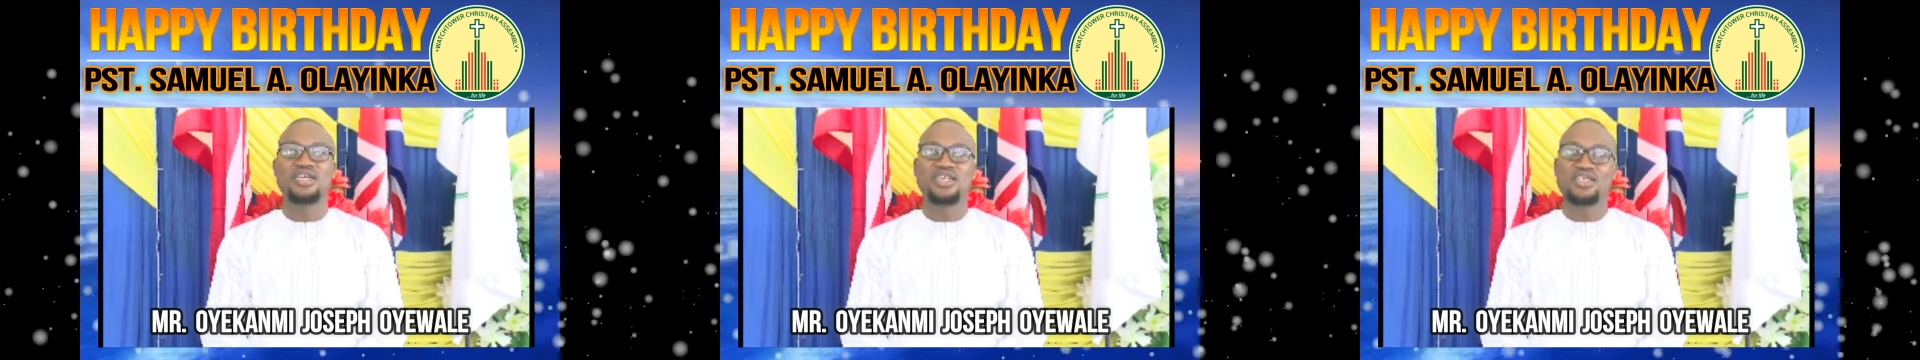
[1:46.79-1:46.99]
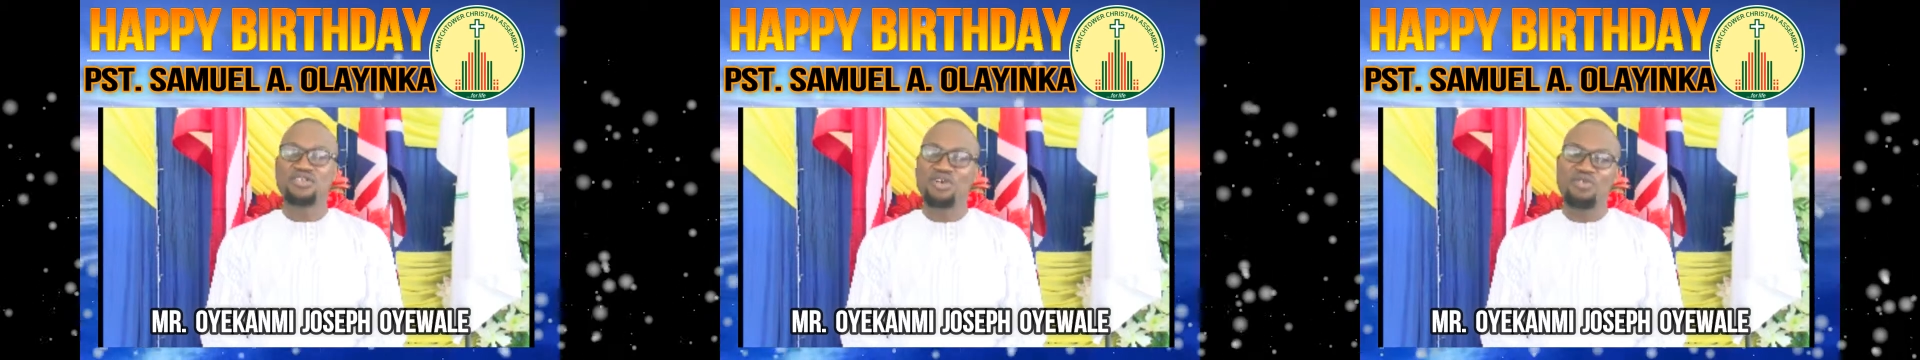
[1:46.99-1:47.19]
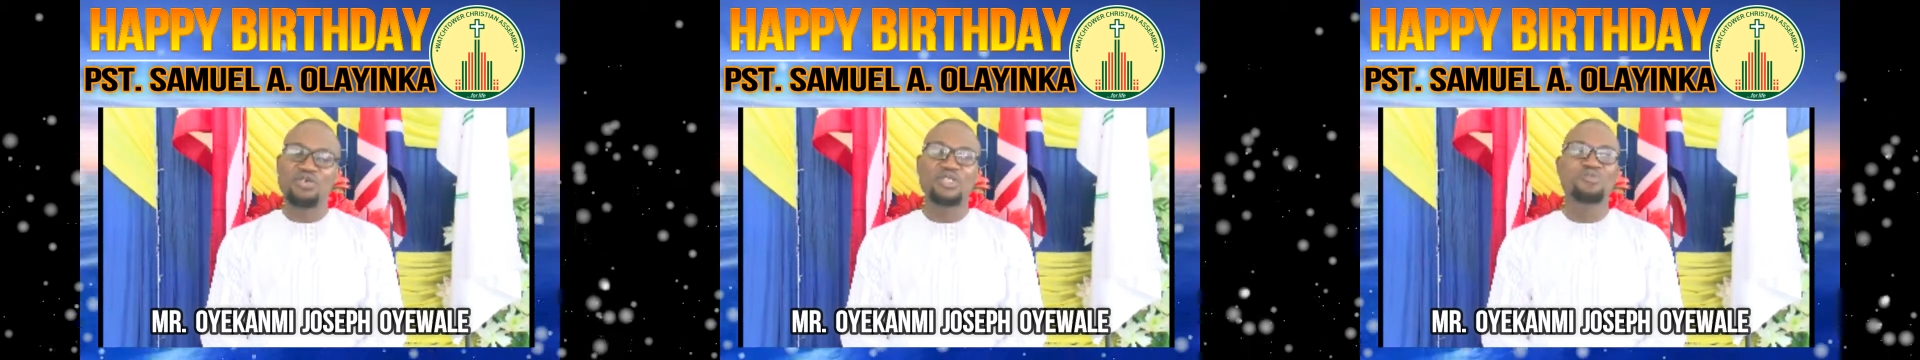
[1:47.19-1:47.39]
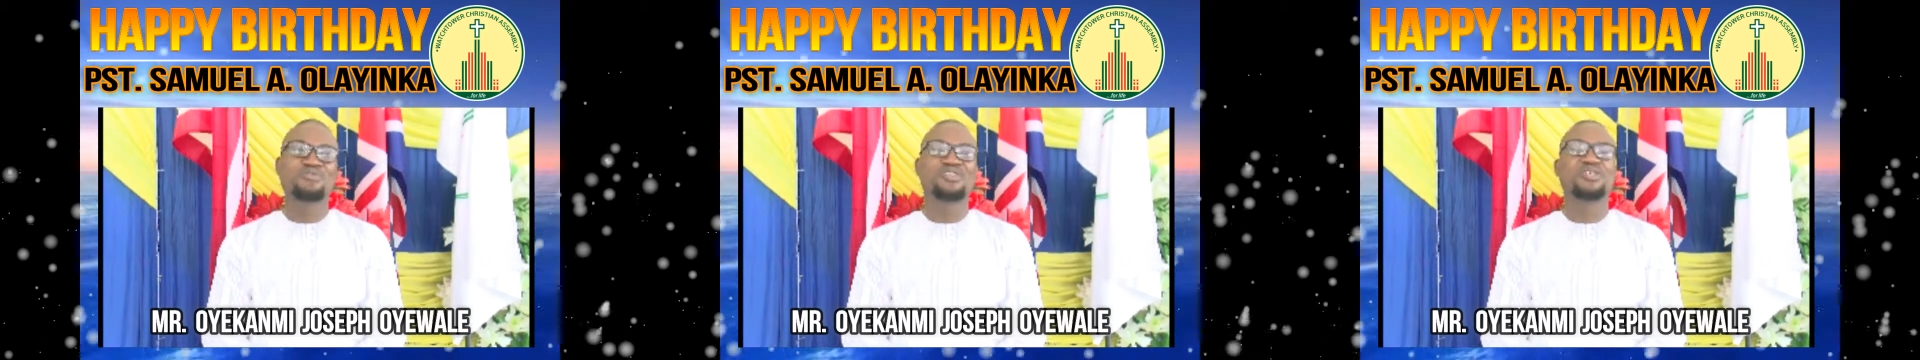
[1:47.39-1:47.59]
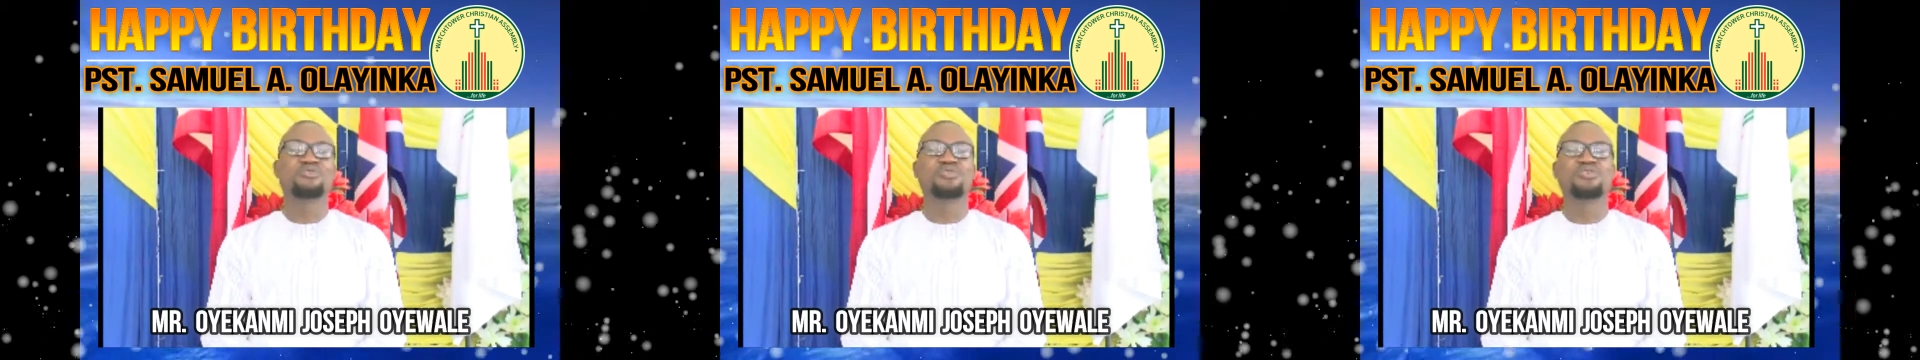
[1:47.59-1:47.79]
He's always
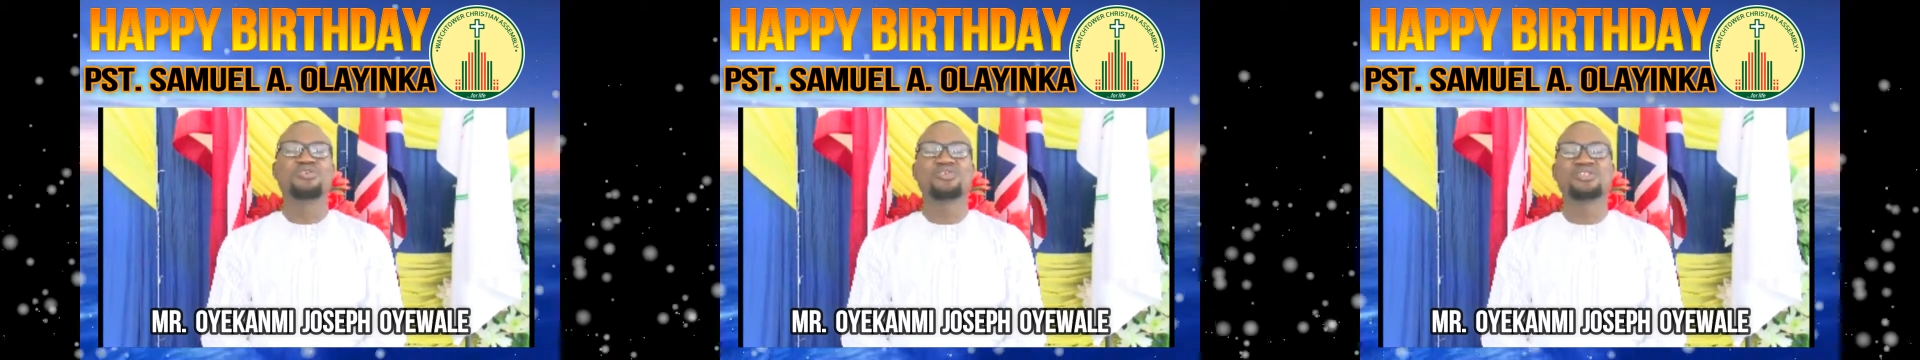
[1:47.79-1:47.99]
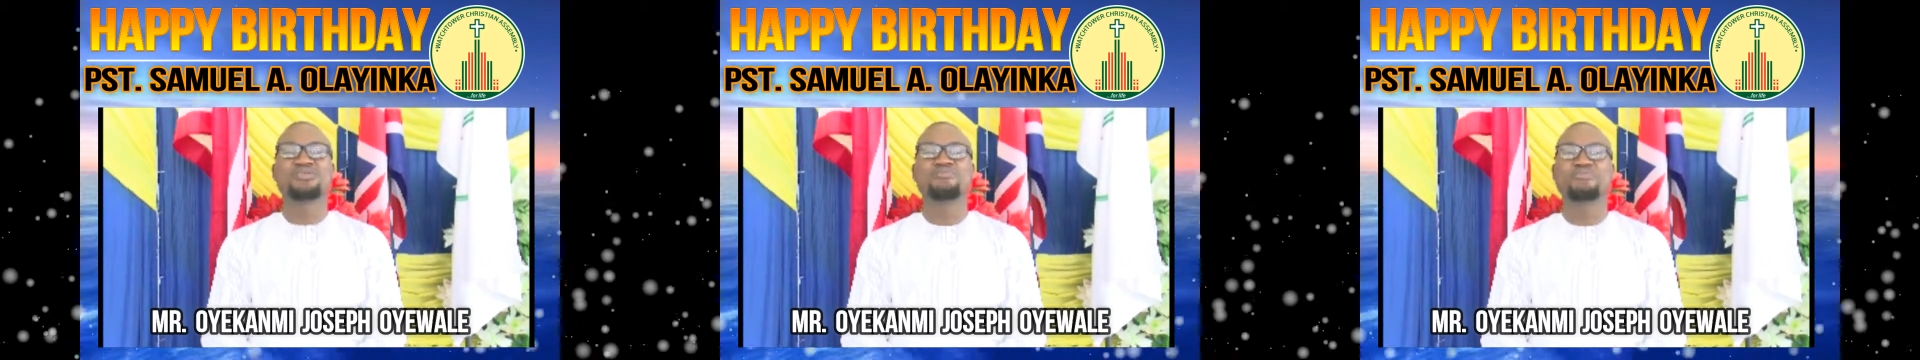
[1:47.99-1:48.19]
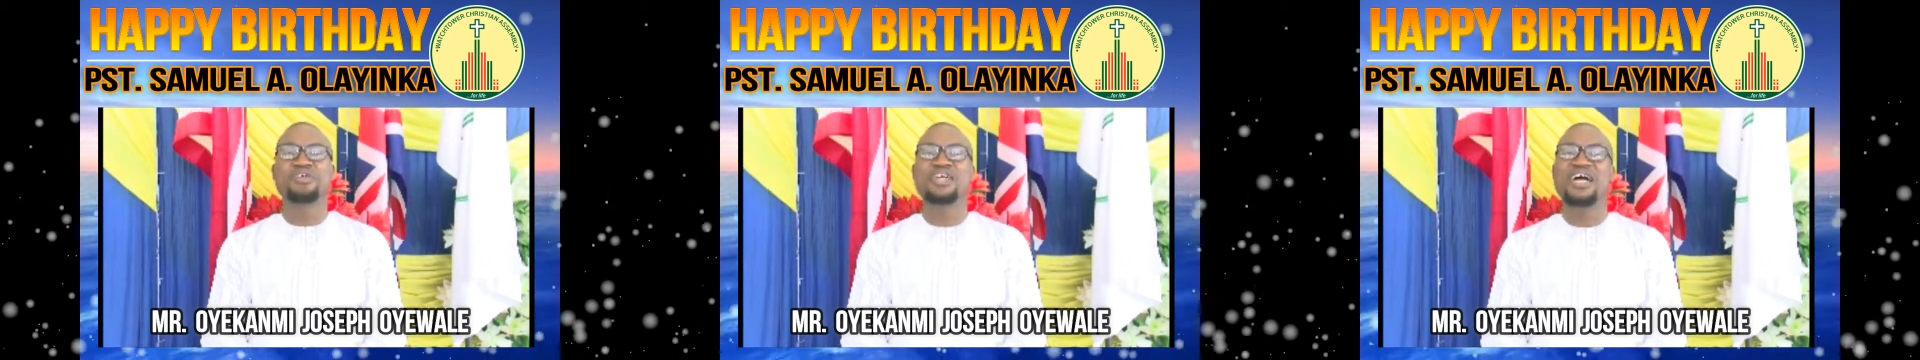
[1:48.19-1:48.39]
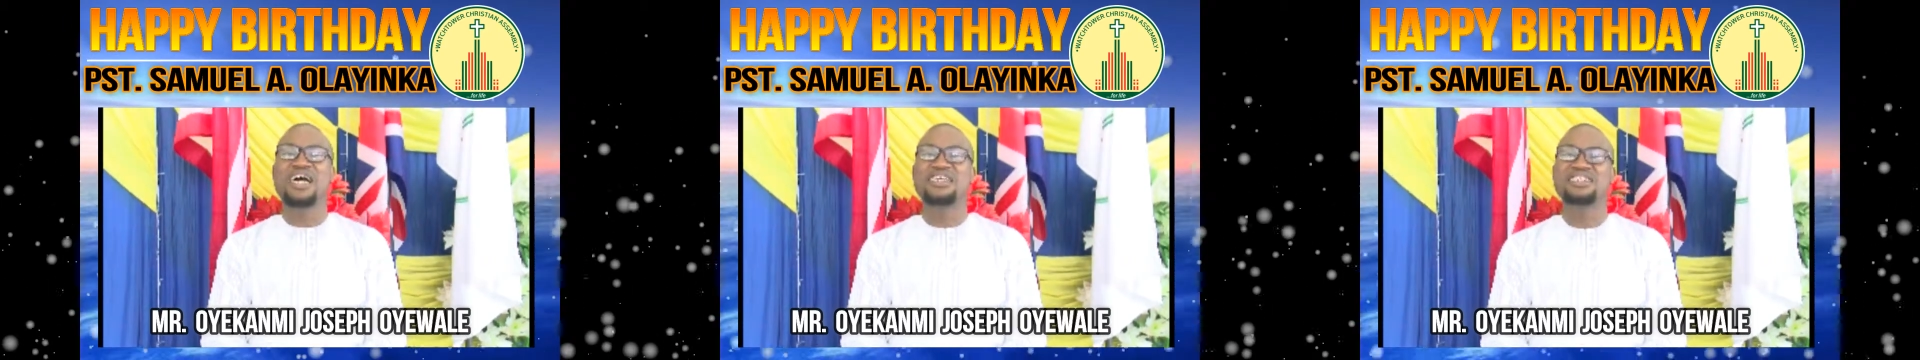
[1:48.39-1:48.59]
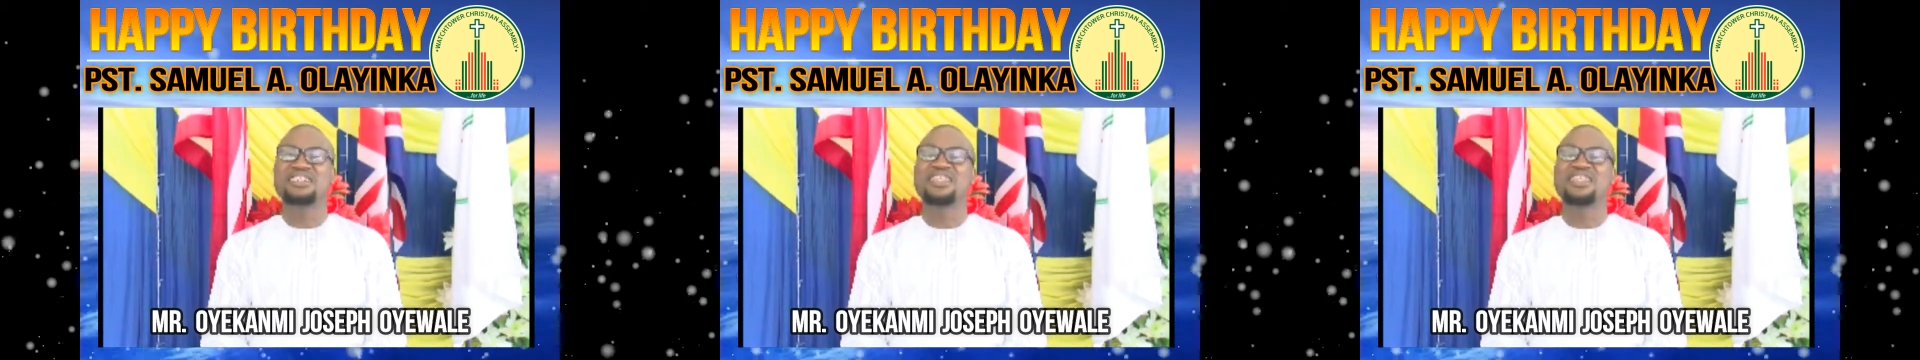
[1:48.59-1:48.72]
meeting with us in prayers,